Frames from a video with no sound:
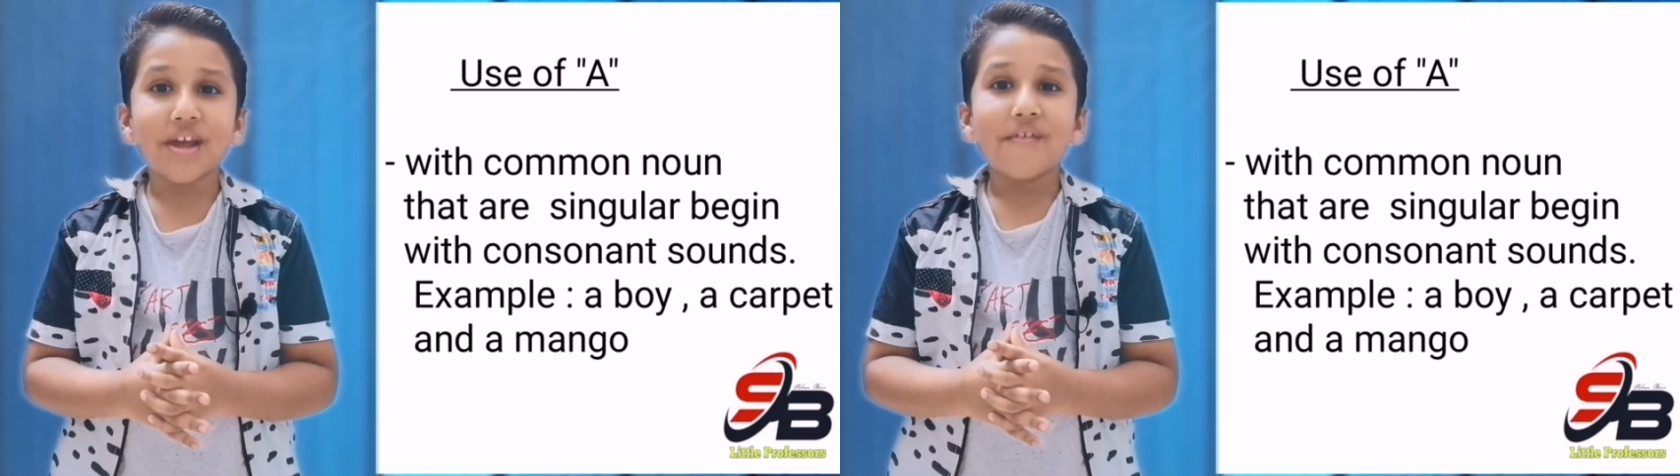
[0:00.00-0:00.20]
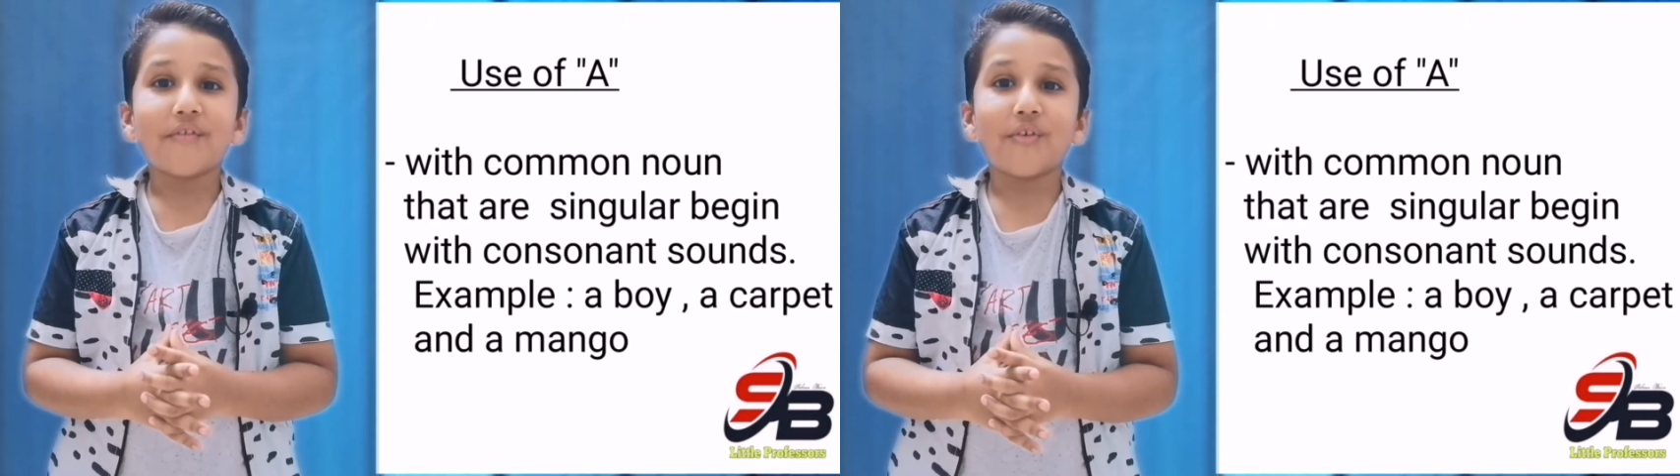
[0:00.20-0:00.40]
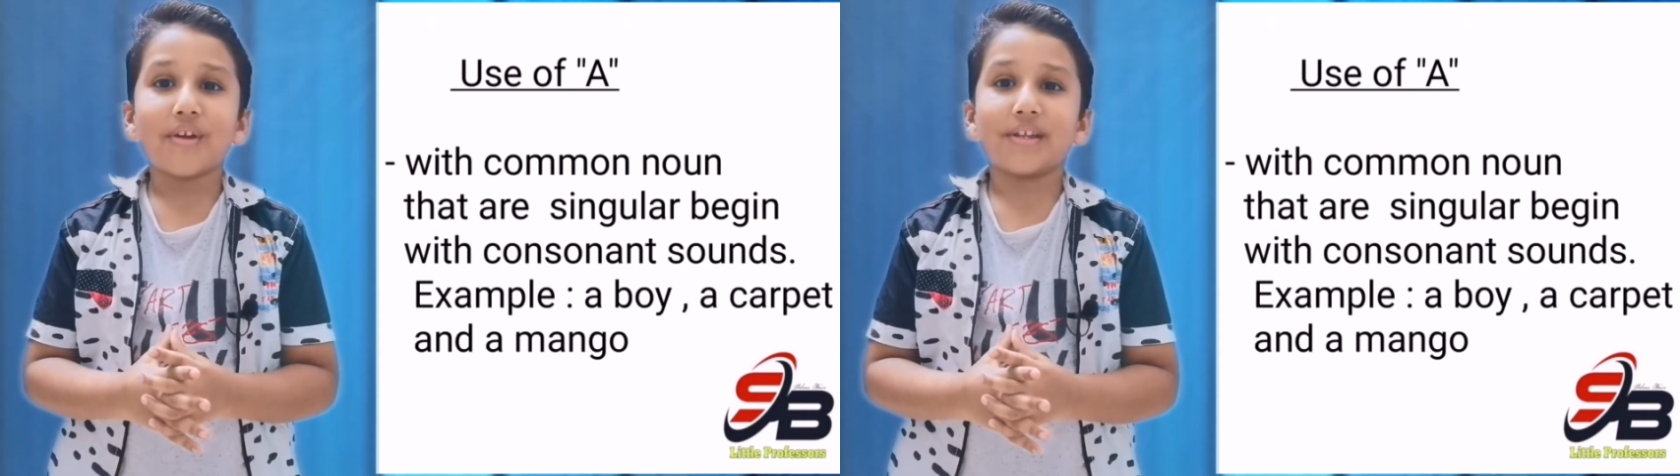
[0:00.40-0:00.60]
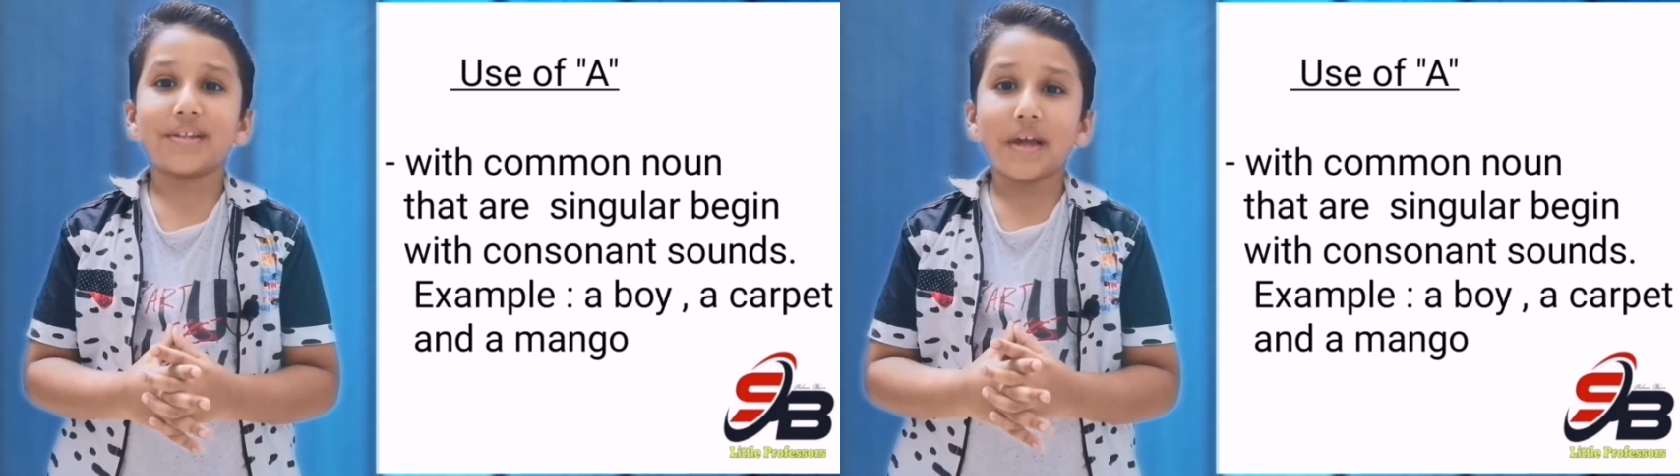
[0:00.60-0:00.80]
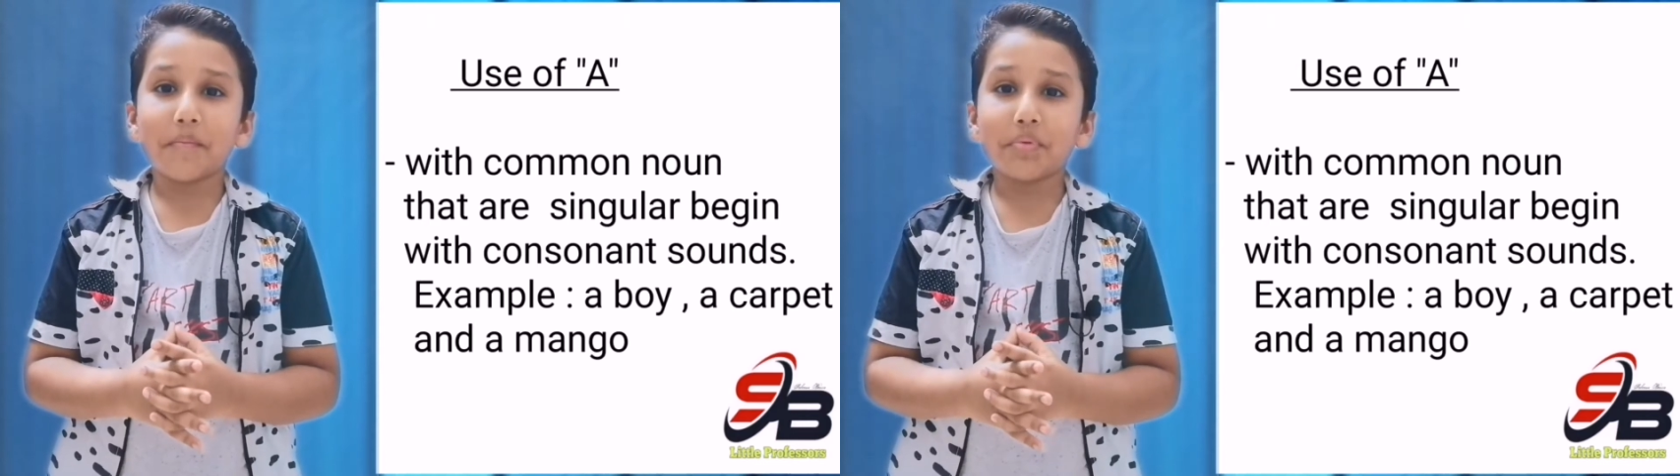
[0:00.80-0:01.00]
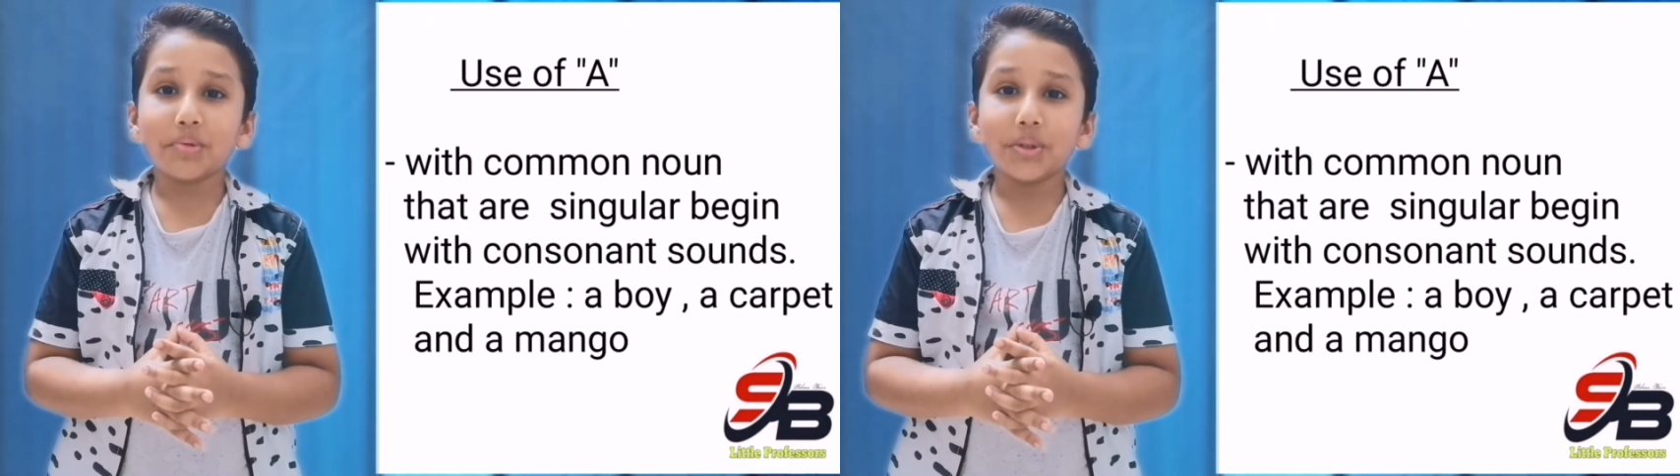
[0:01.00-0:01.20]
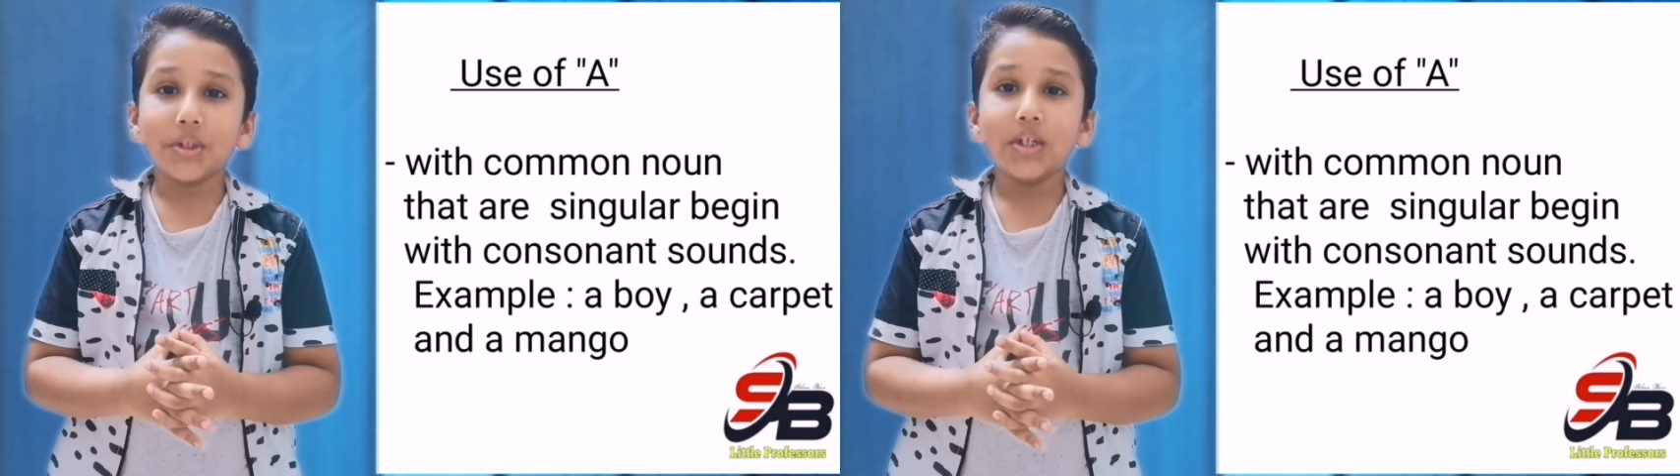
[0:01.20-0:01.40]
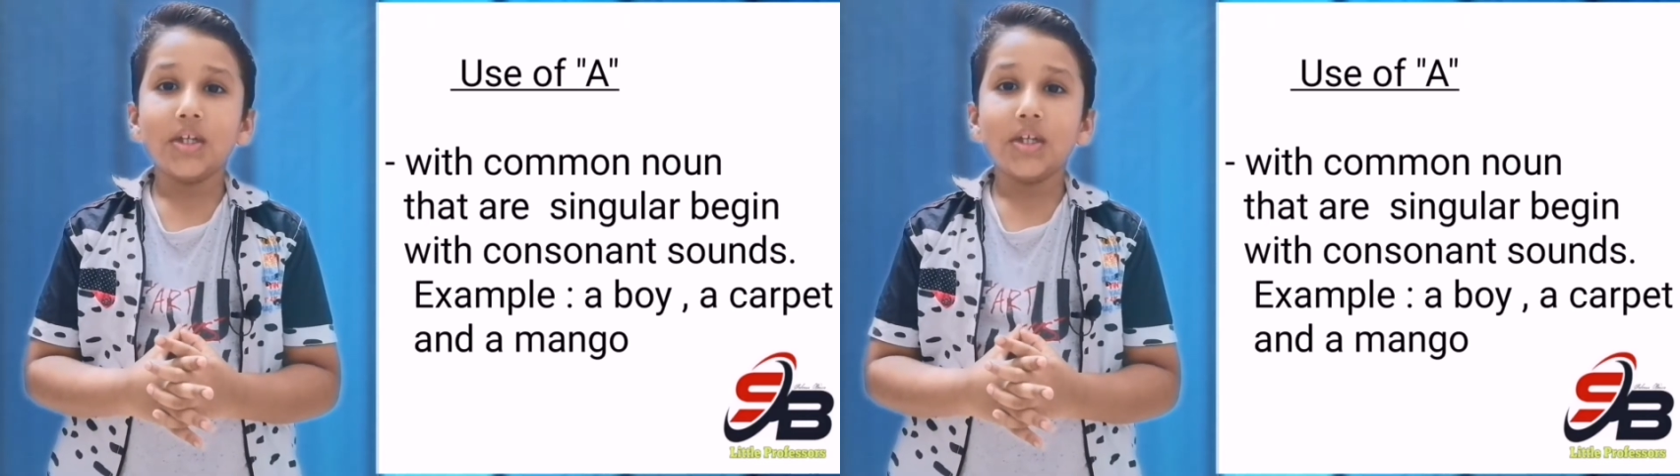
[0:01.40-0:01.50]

For example,